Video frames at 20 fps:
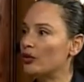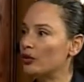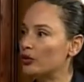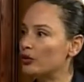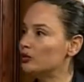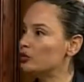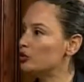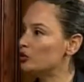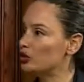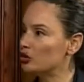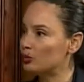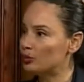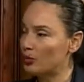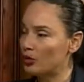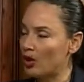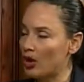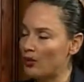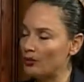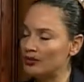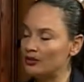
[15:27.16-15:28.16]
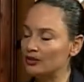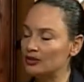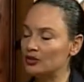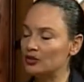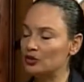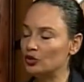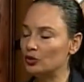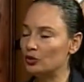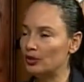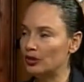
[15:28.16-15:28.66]
Those are just promises
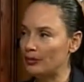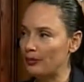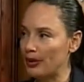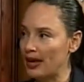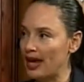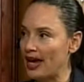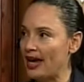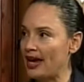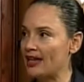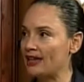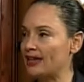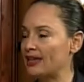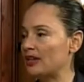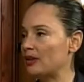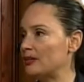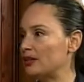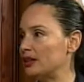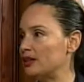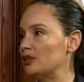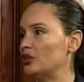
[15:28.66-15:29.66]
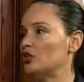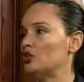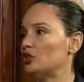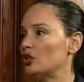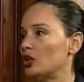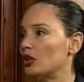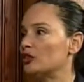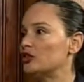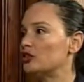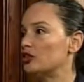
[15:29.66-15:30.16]
to repay that can be
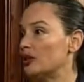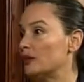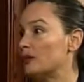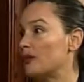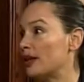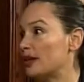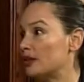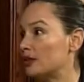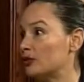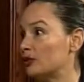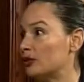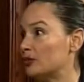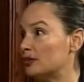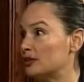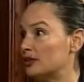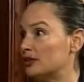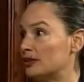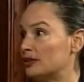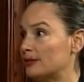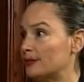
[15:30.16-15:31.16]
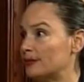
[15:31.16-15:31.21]
discharged in bankruptcy.